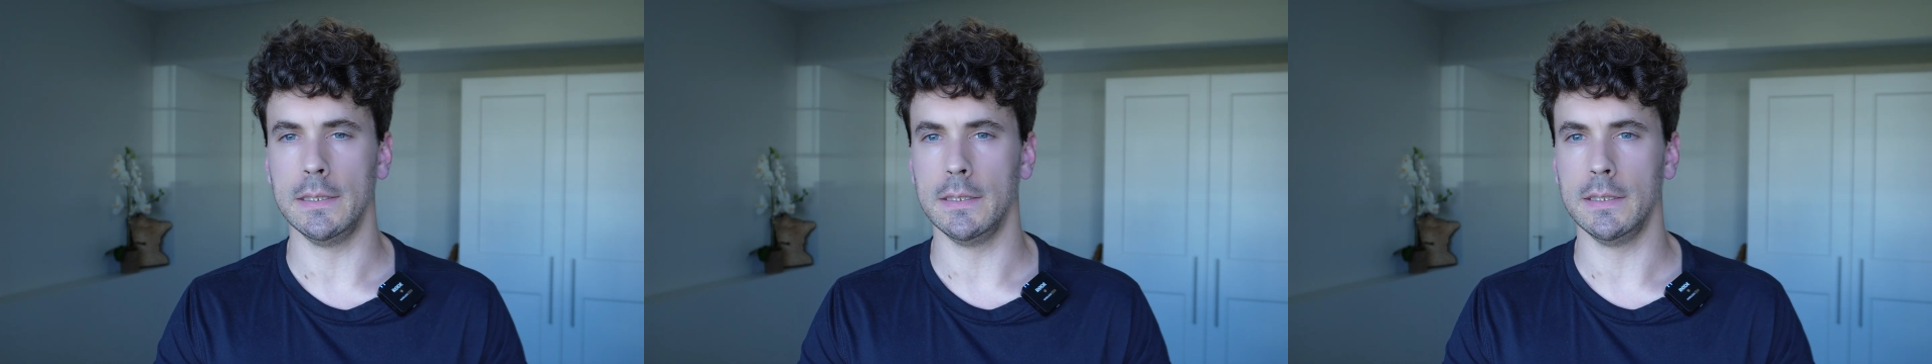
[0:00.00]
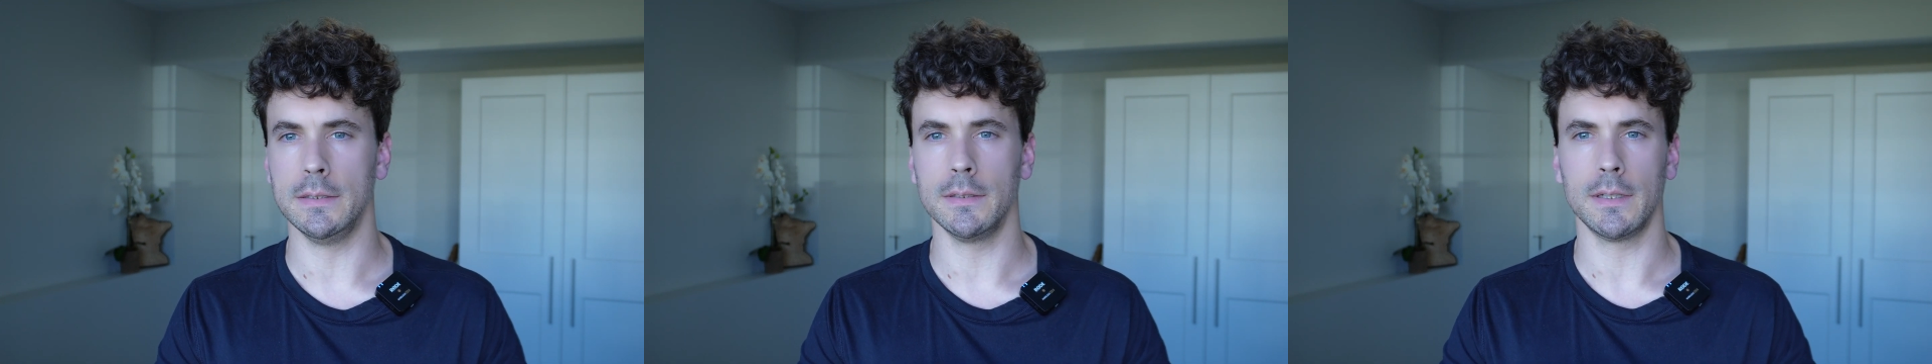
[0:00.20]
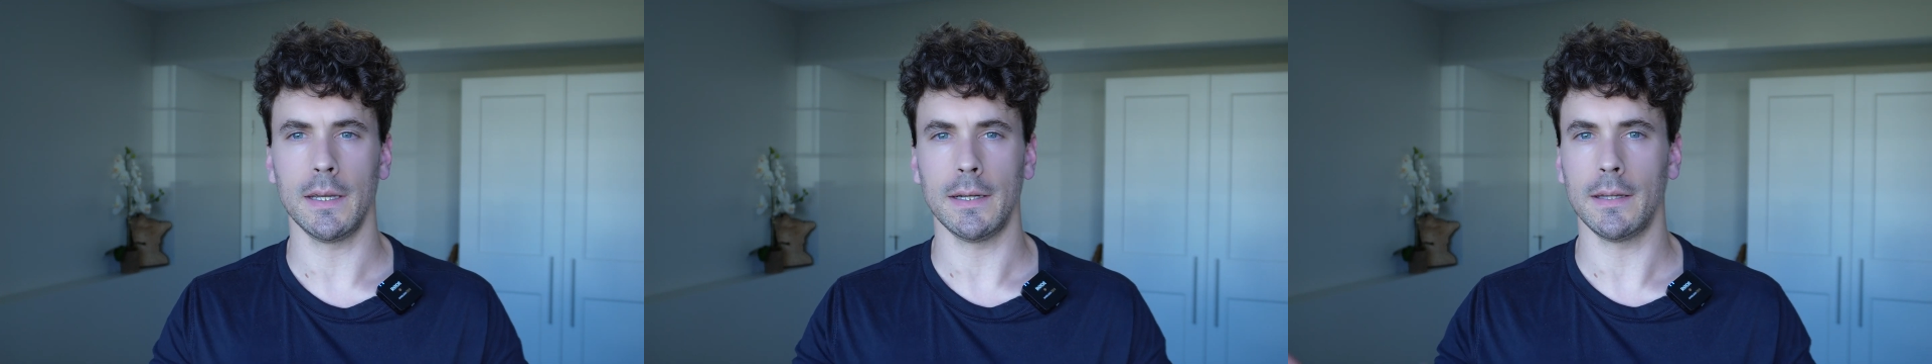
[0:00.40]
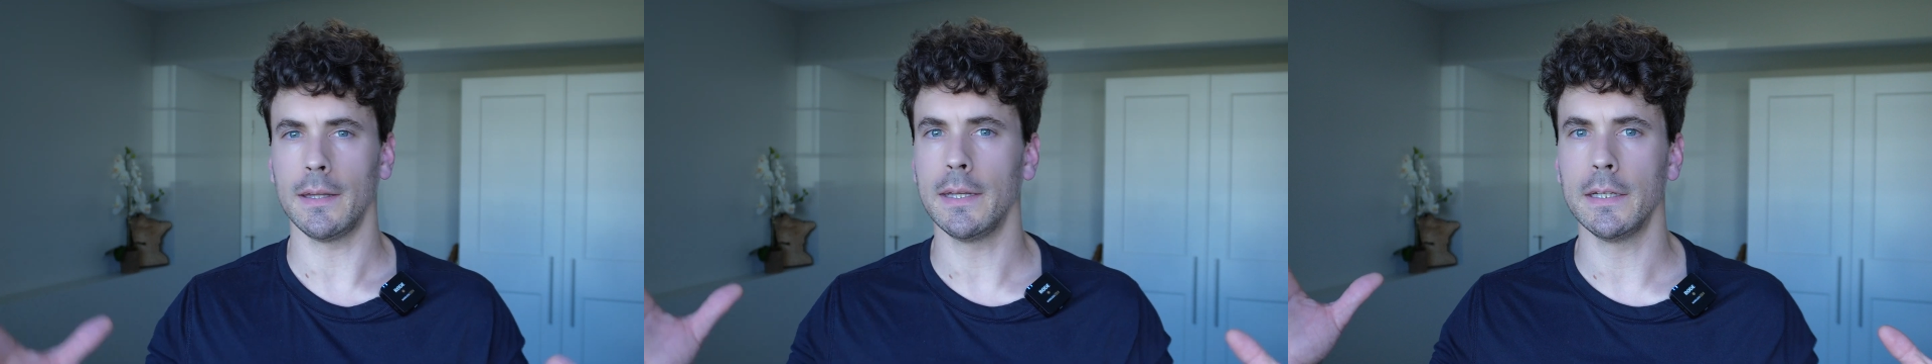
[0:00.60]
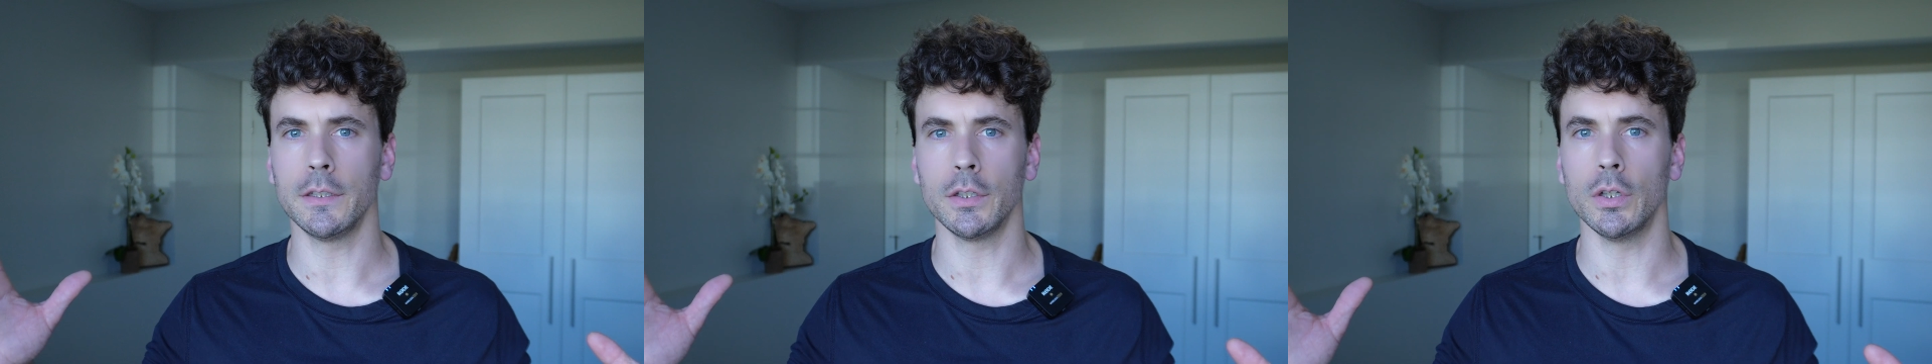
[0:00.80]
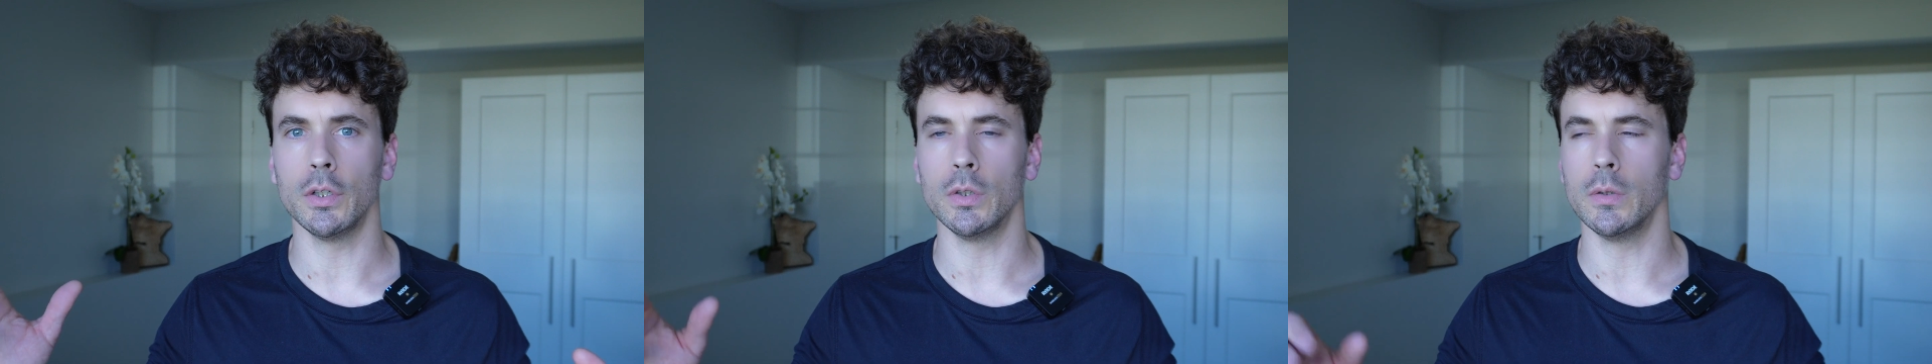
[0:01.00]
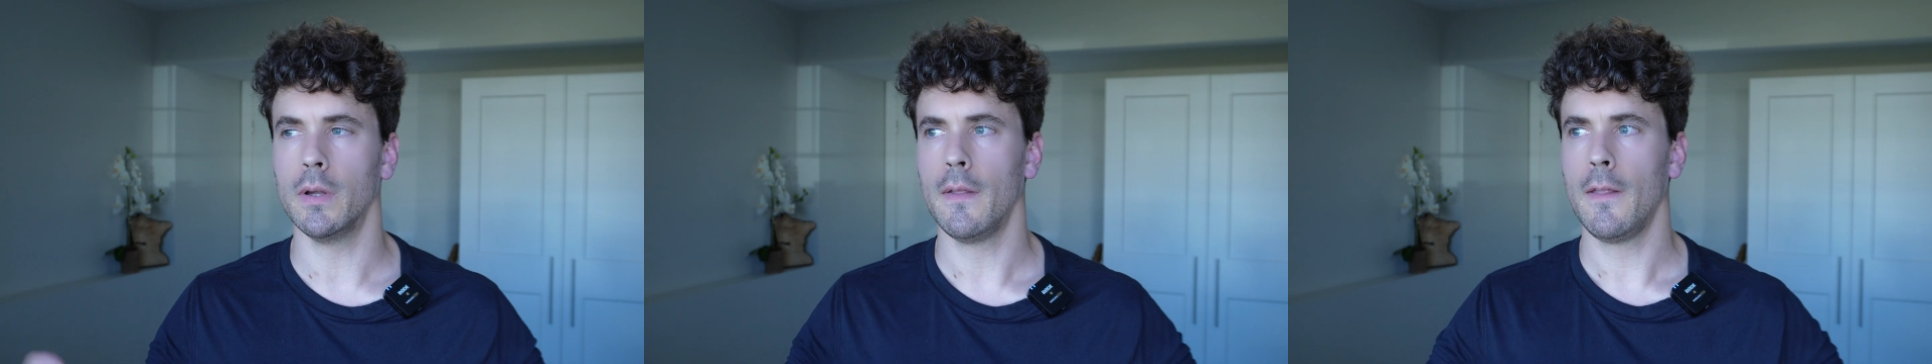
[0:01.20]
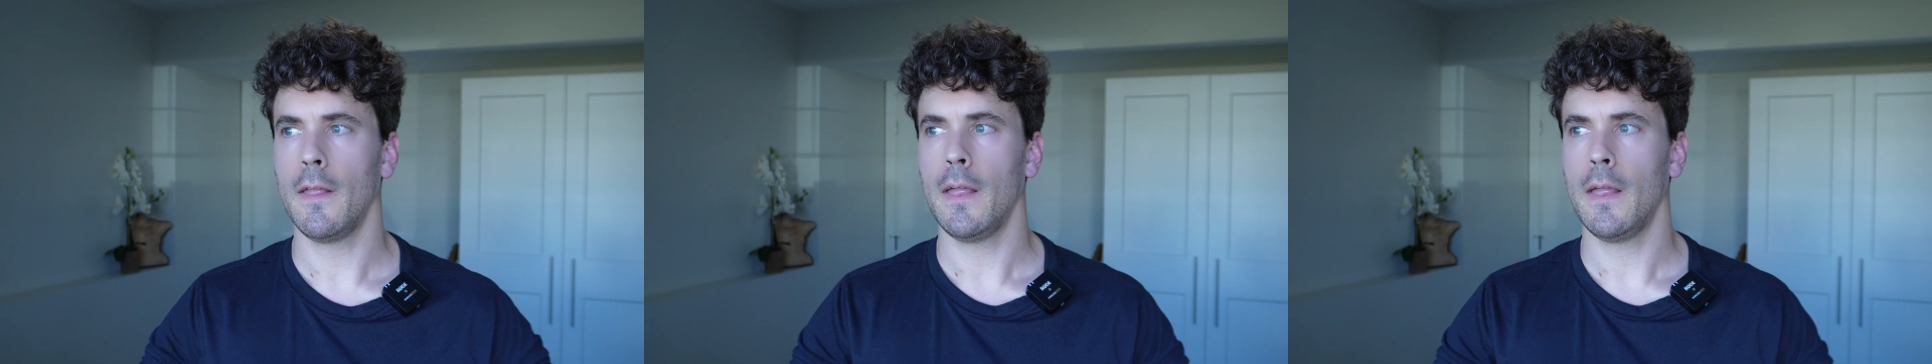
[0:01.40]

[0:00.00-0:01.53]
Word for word: need to kind of let it go.